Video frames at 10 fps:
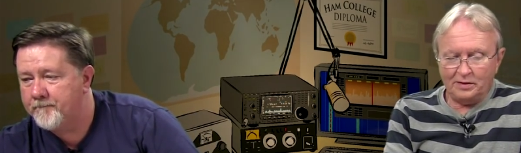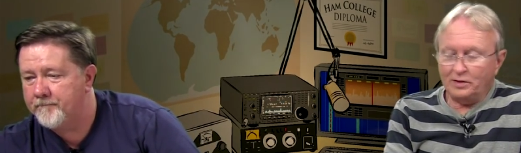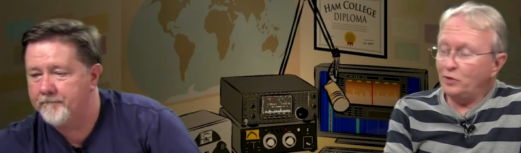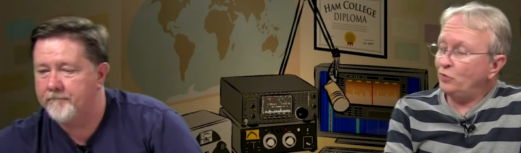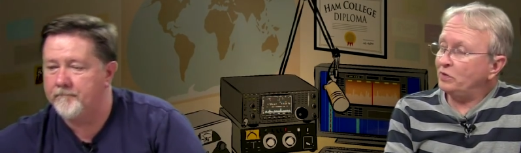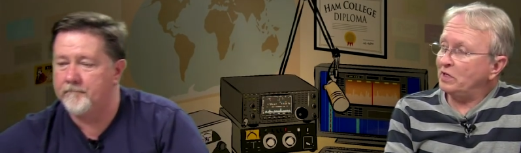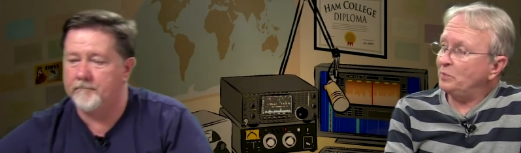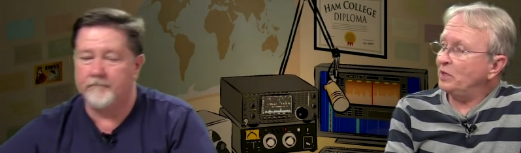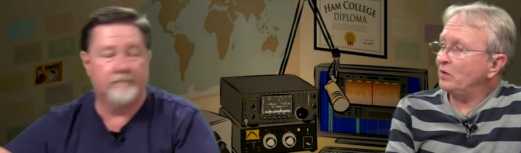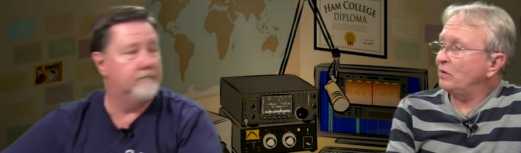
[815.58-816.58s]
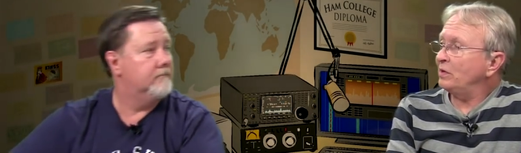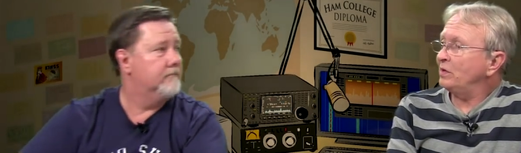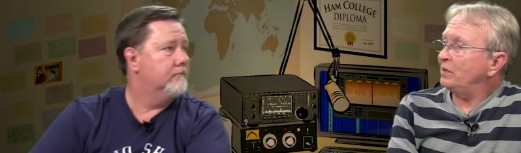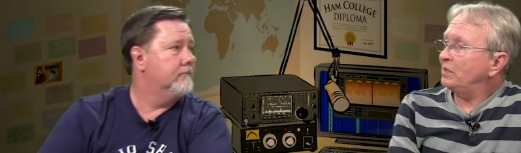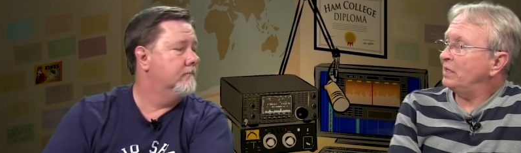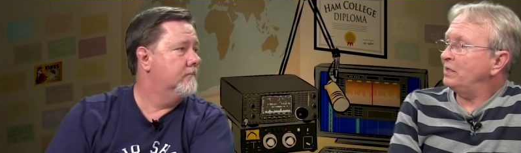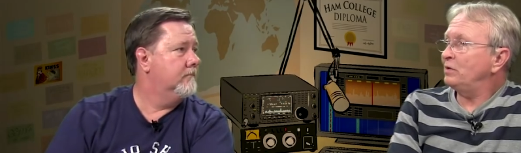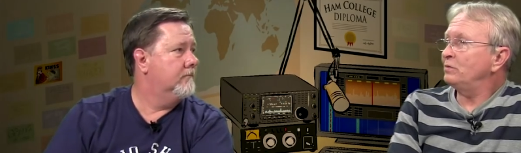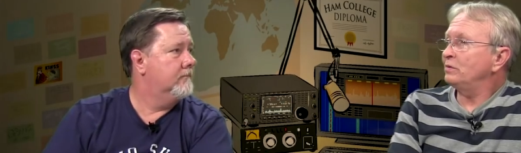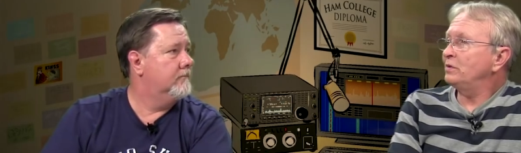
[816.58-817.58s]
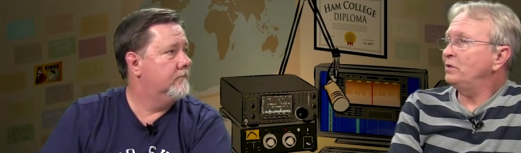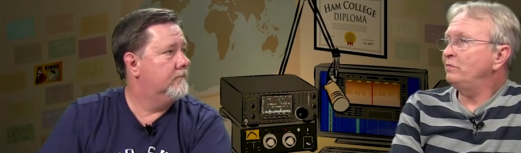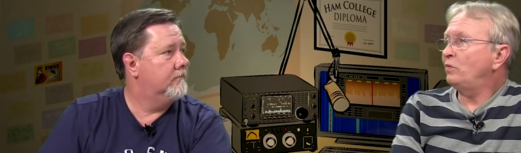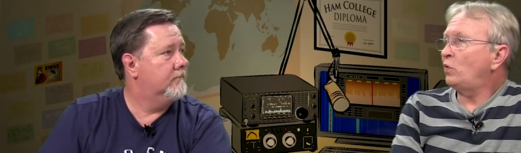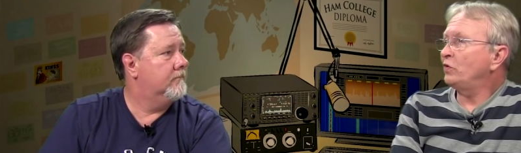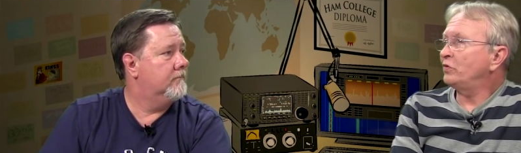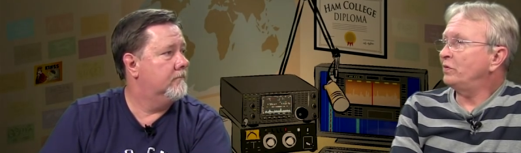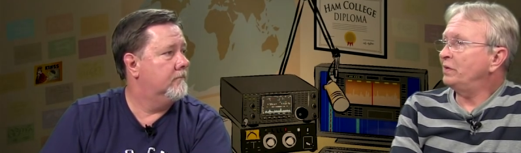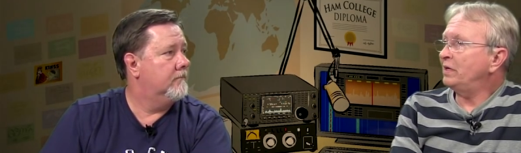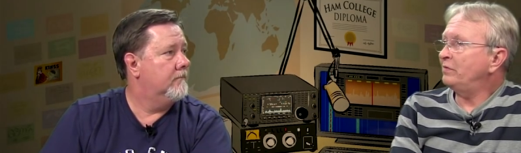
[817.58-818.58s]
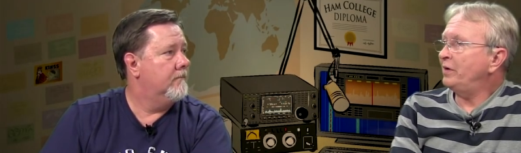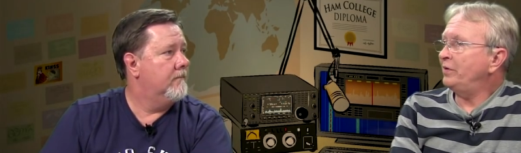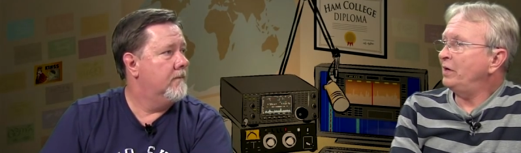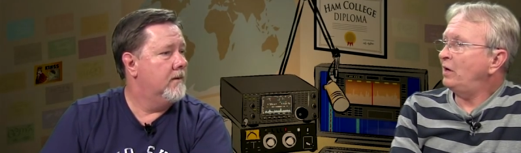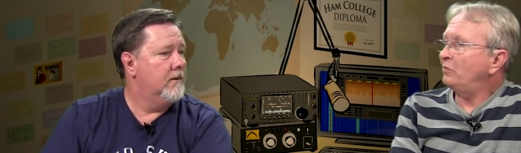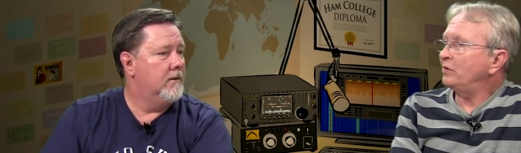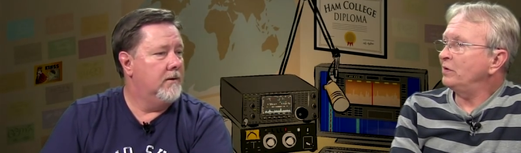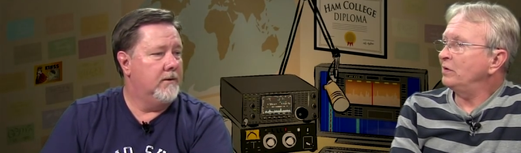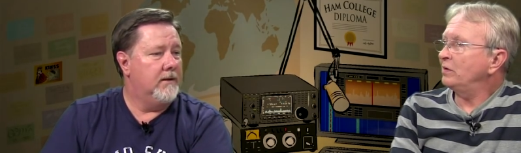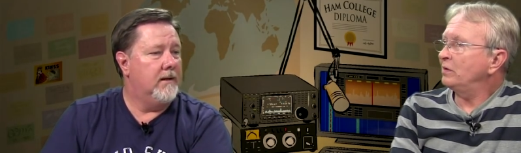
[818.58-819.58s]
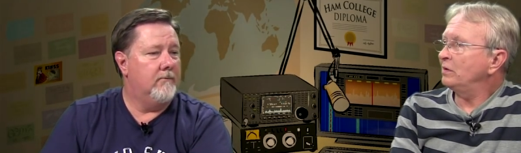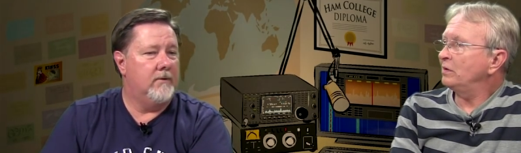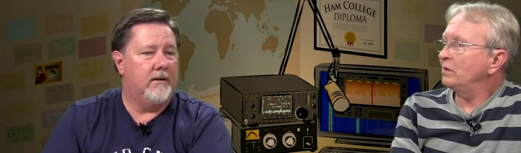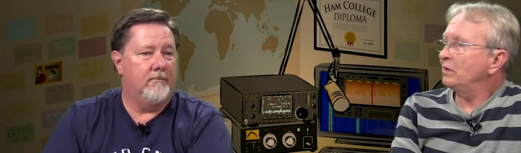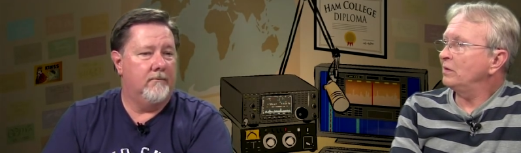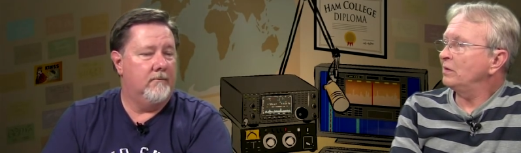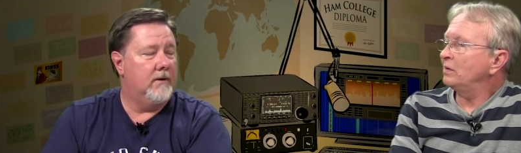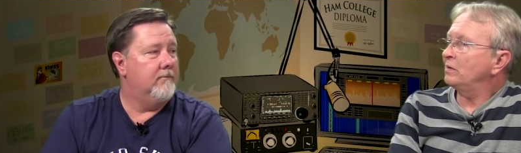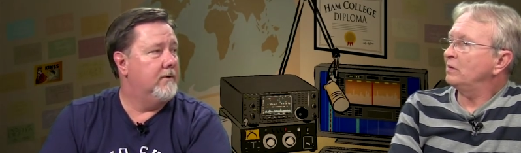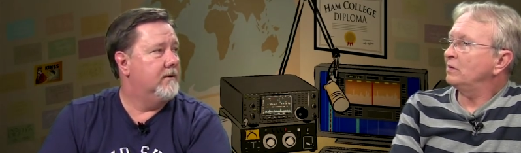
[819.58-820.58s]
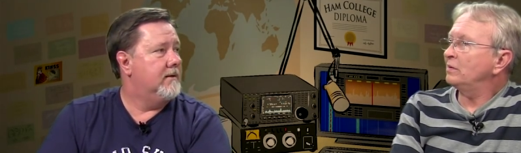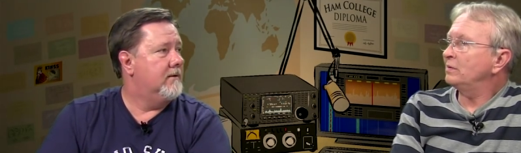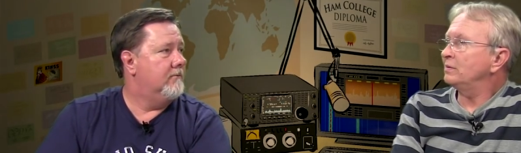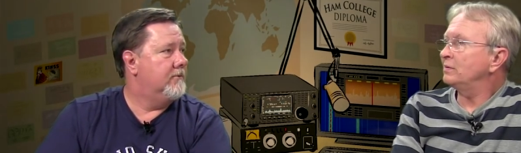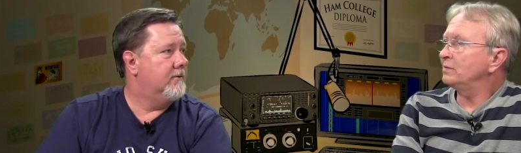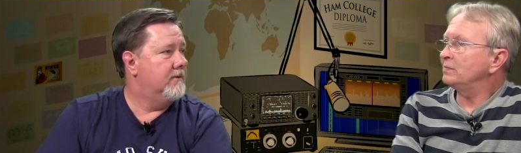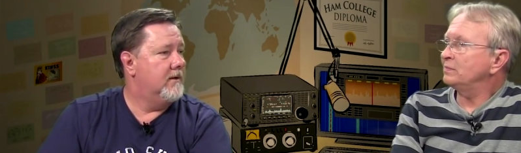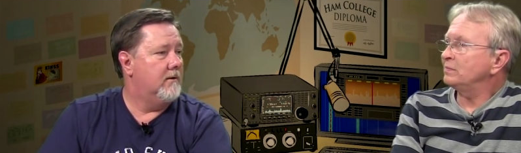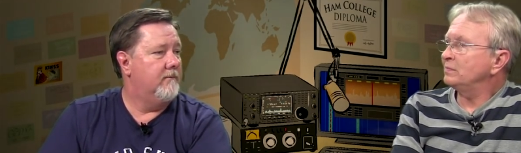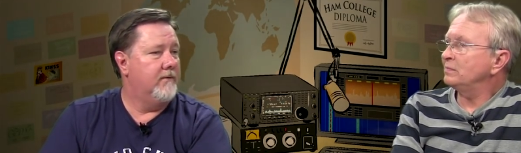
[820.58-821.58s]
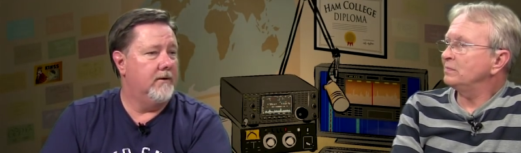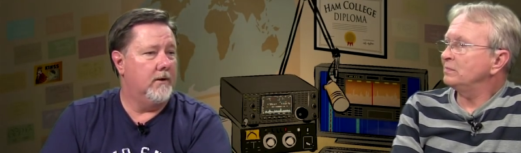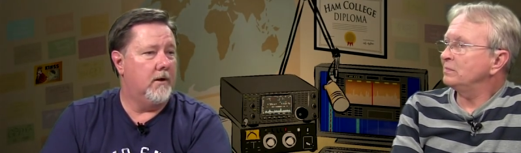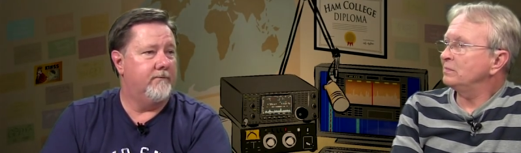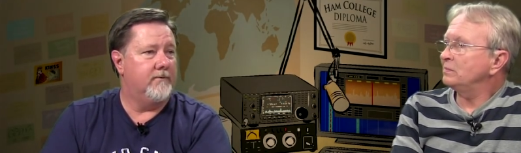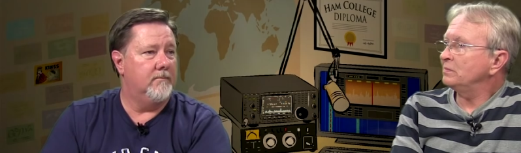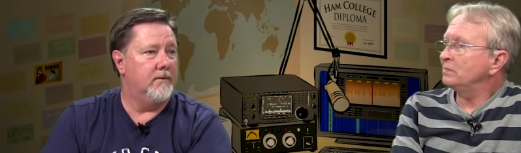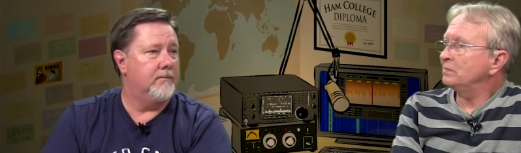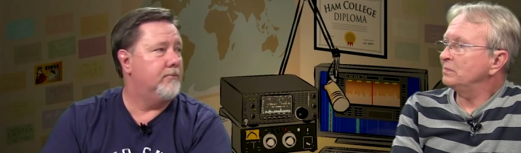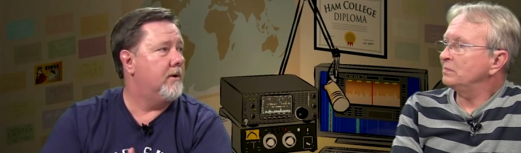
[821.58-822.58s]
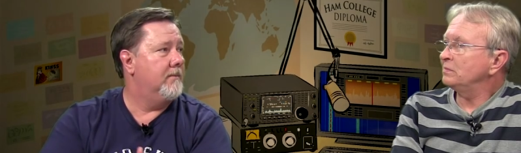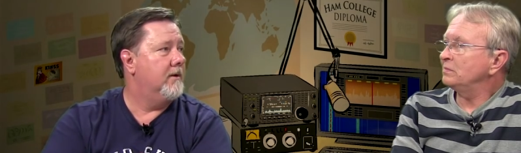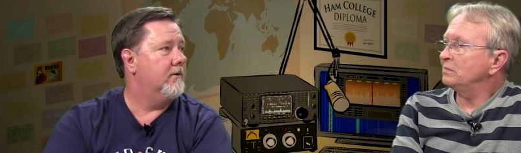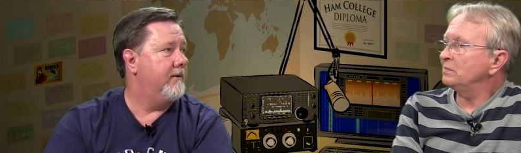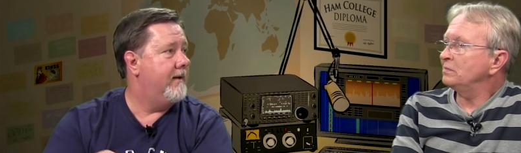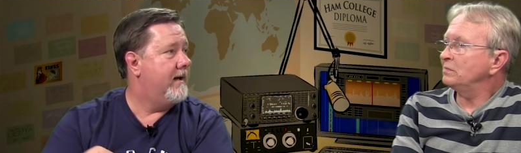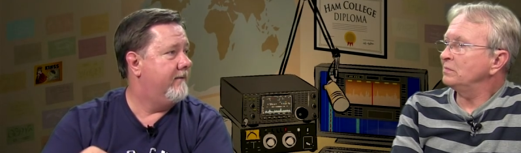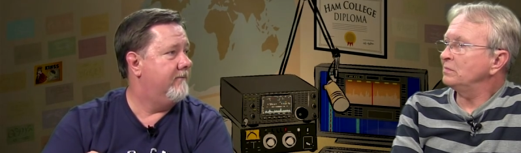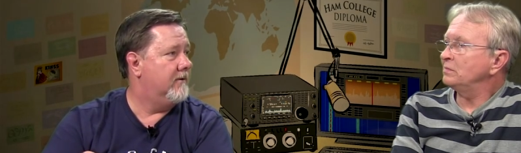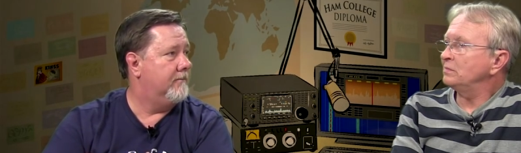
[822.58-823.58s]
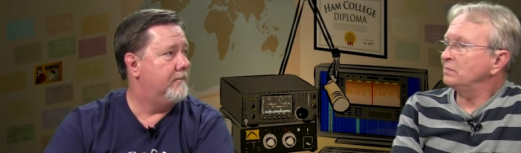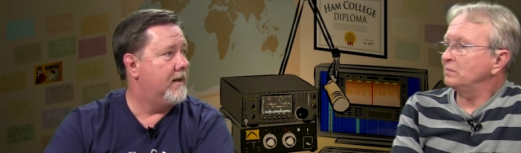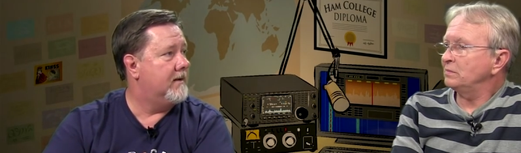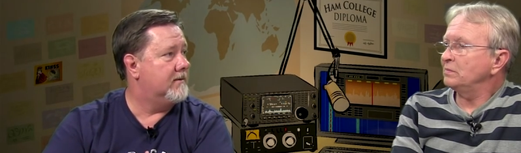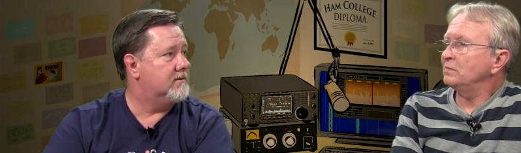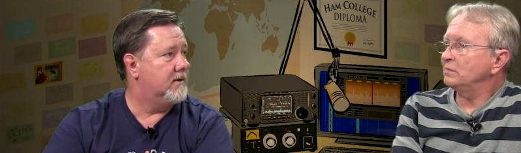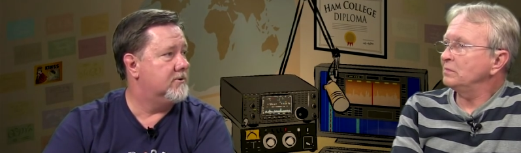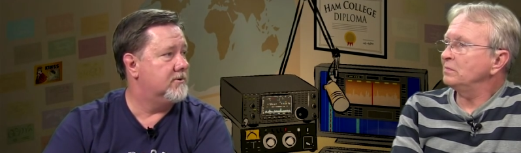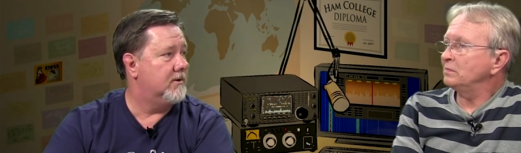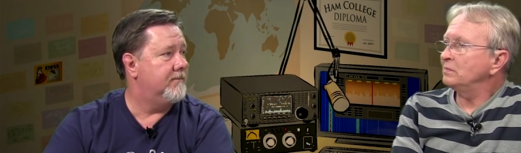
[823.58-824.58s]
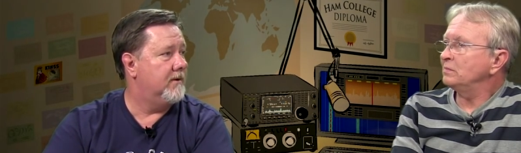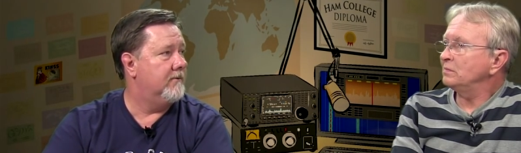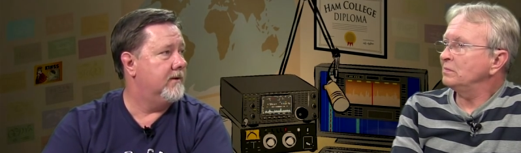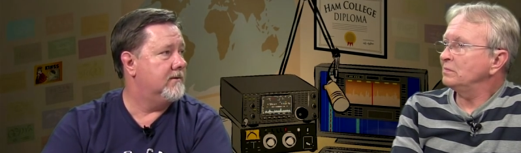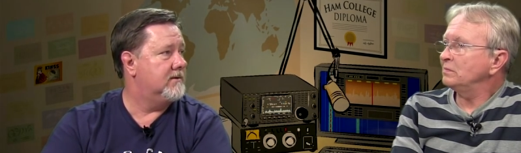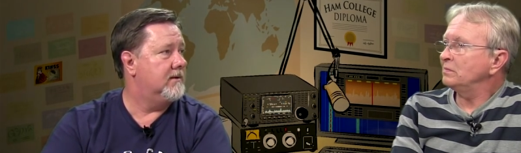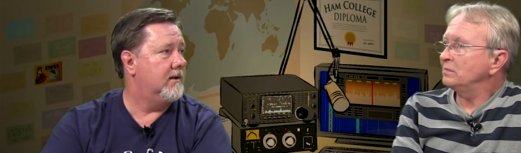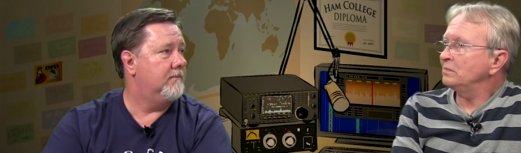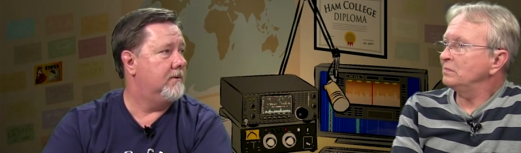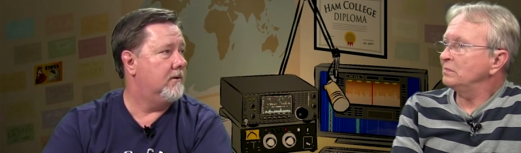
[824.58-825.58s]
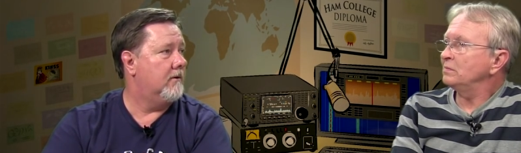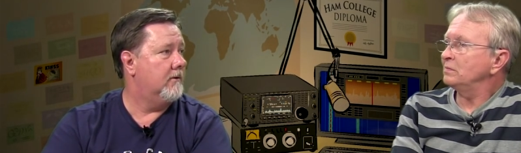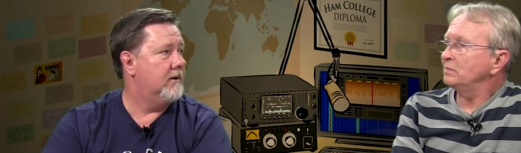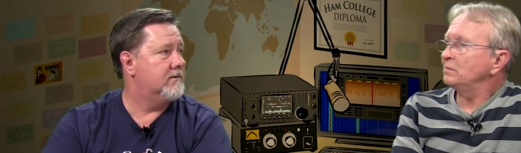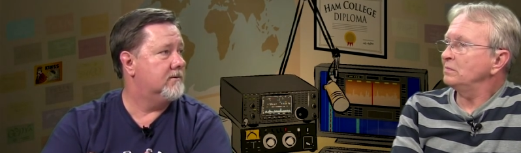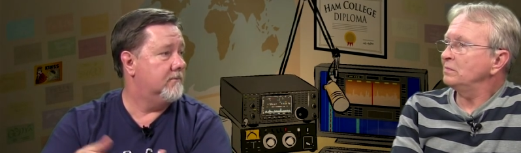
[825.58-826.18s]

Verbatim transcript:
Speaker 1: You were telling me earlier that they don't do voice on there very often. Yeah, well,
Speaker 2: I, I read they don't turn that on very often, but primarily they have a packet station up there where they send APRS,